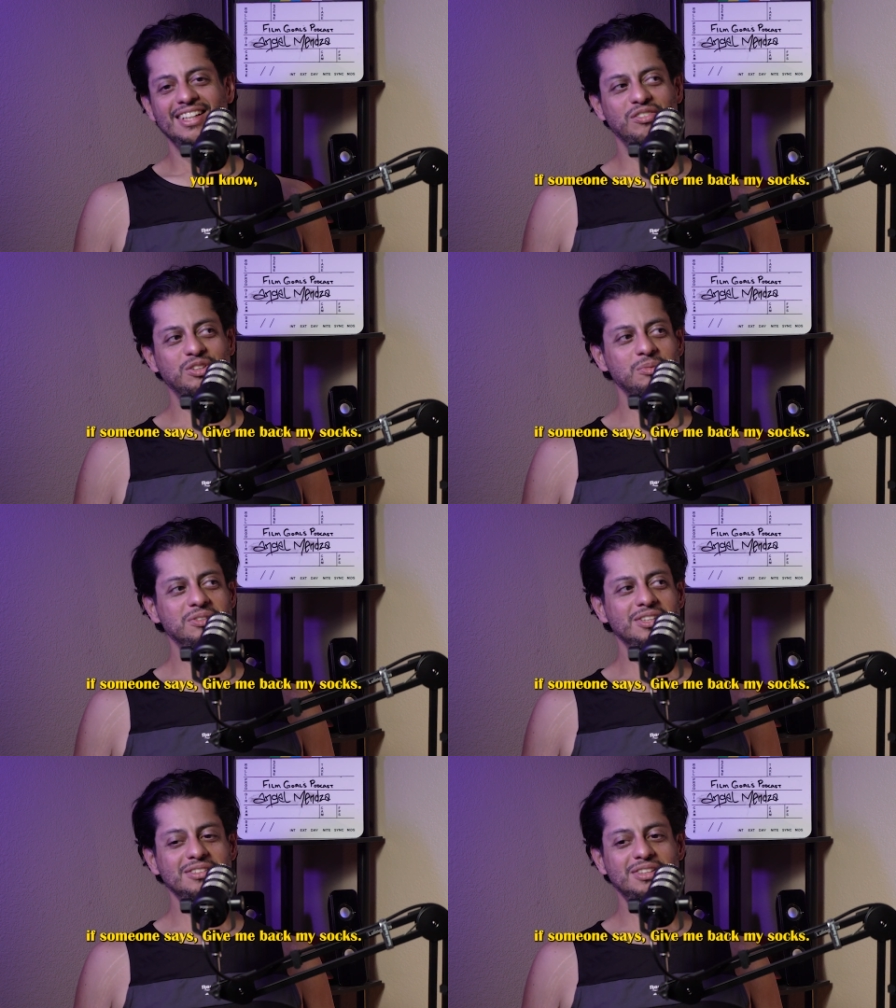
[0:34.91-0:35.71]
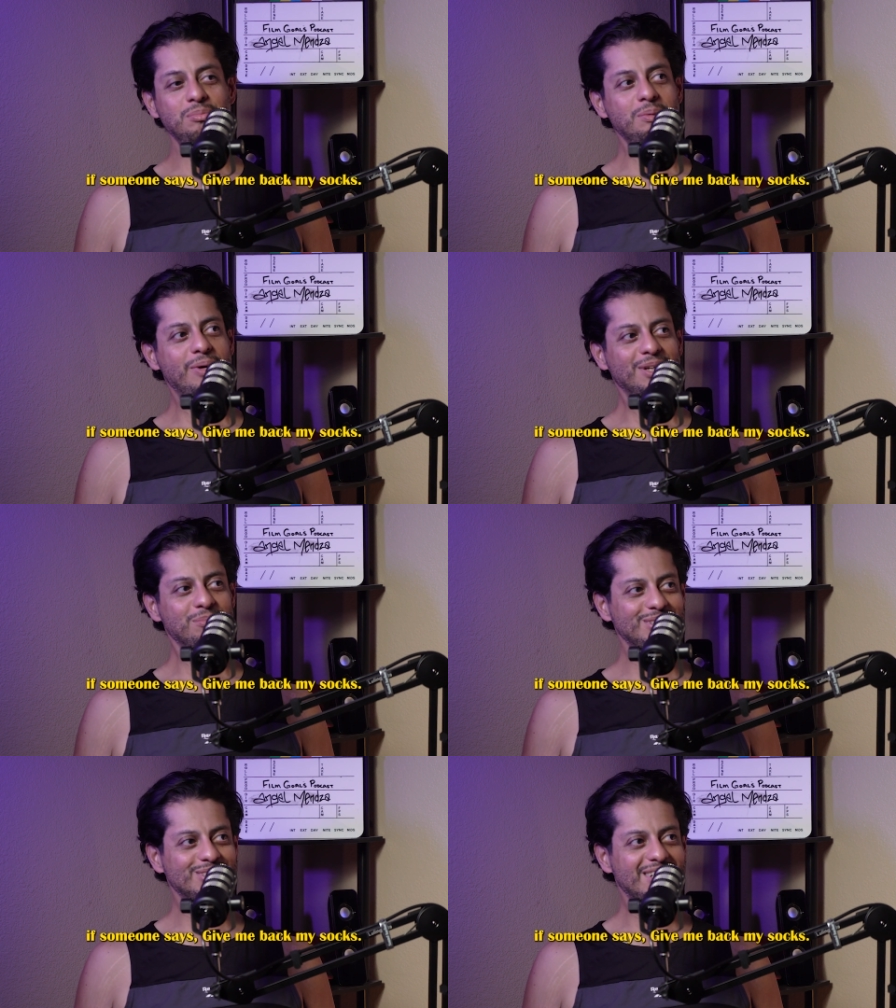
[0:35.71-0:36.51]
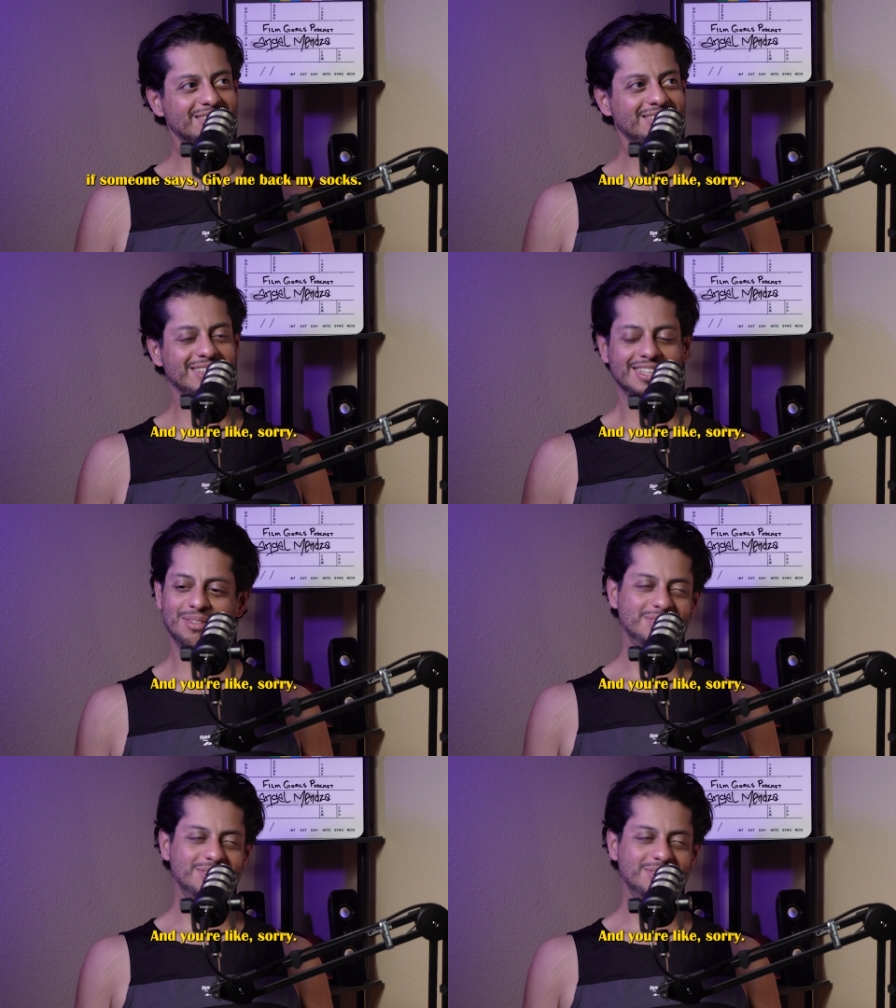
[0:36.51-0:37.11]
if someone says, give me back my socks, and you're like,